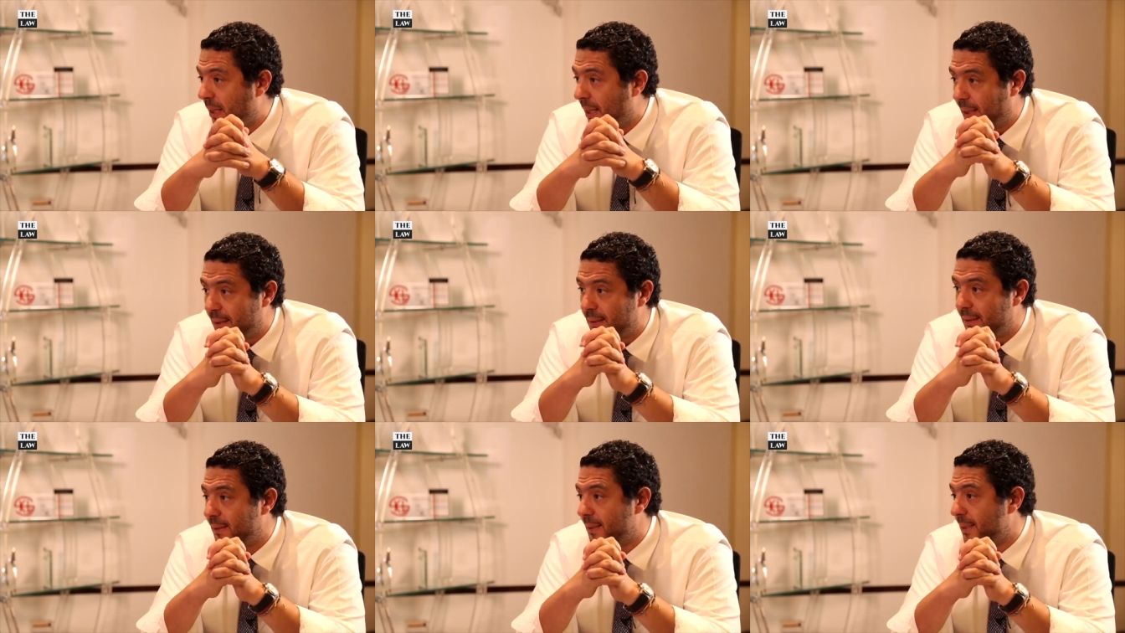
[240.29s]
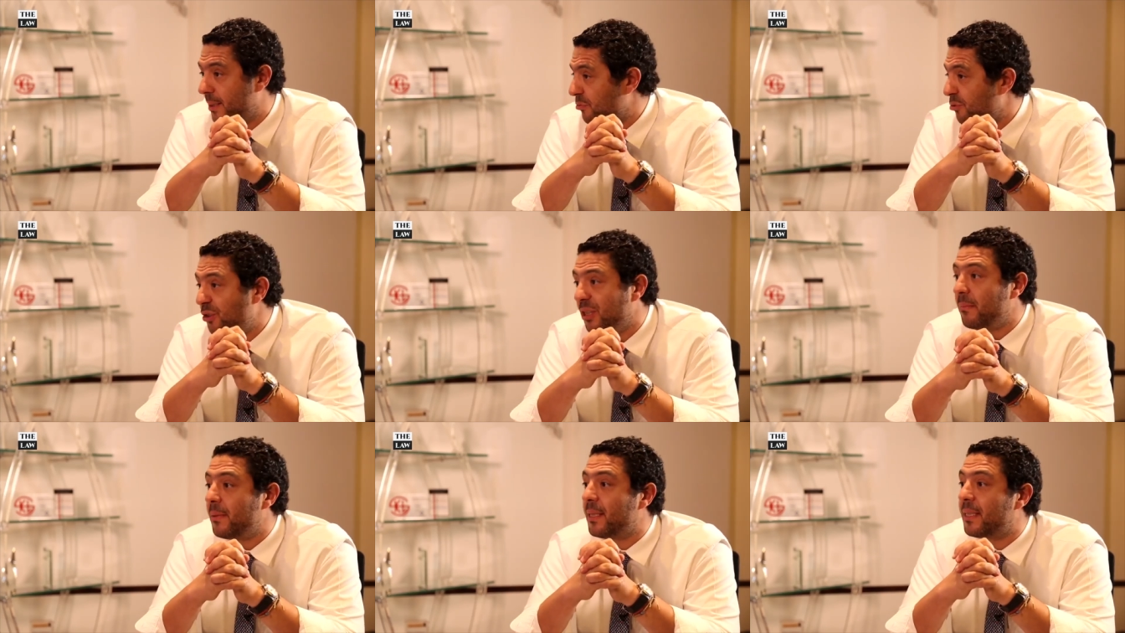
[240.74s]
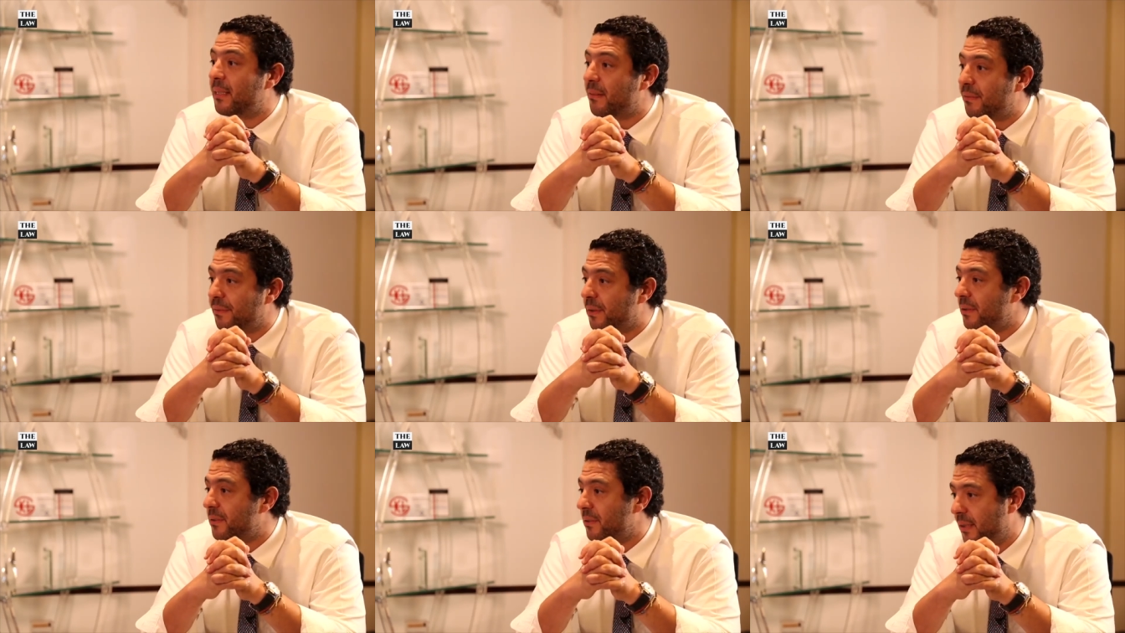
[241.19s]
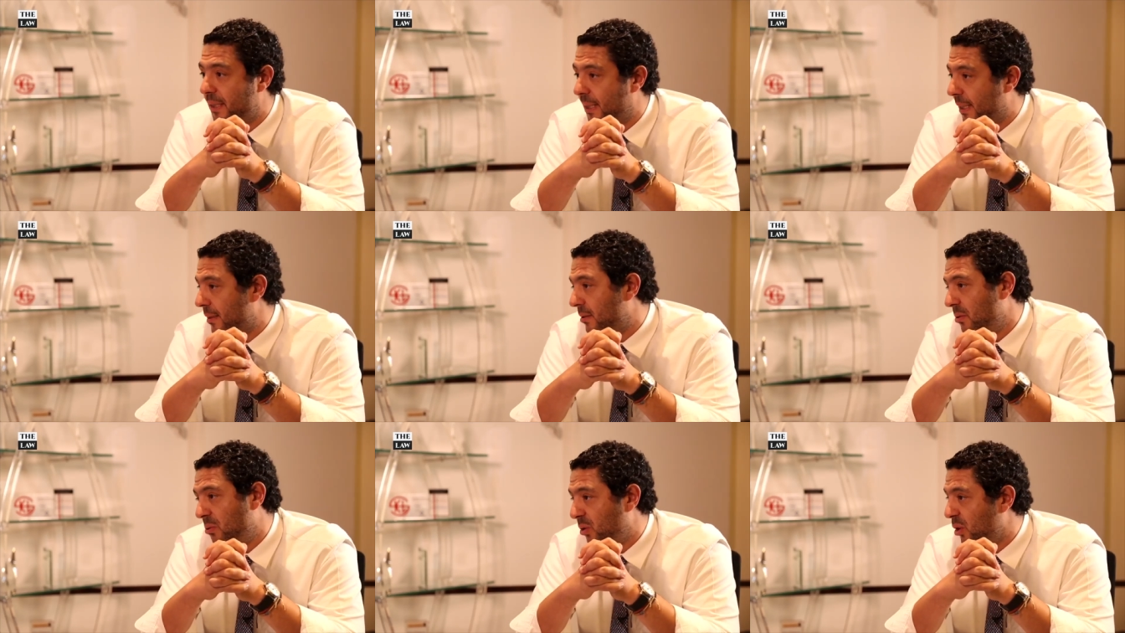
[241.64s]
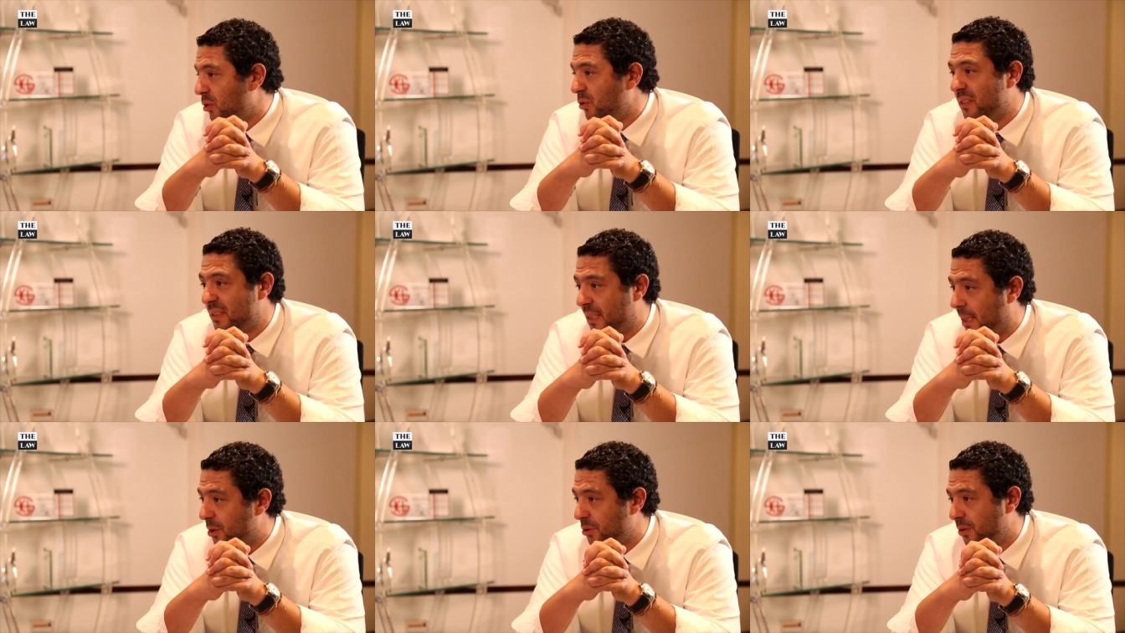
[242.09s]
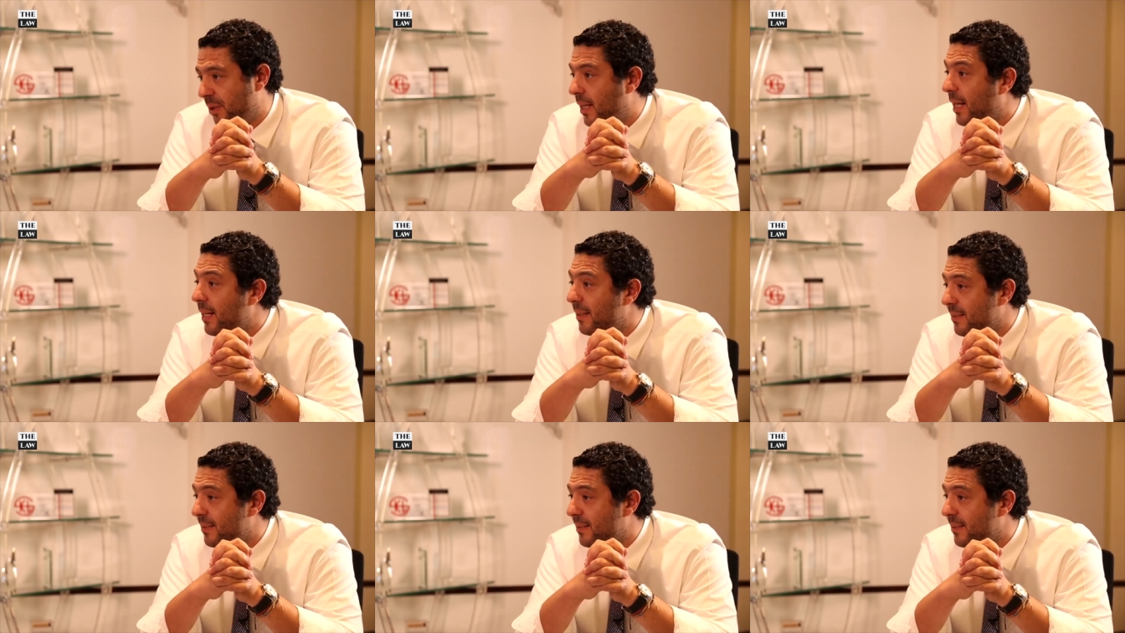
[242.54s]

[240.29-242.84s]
It is extremely difficult today to do a transaction in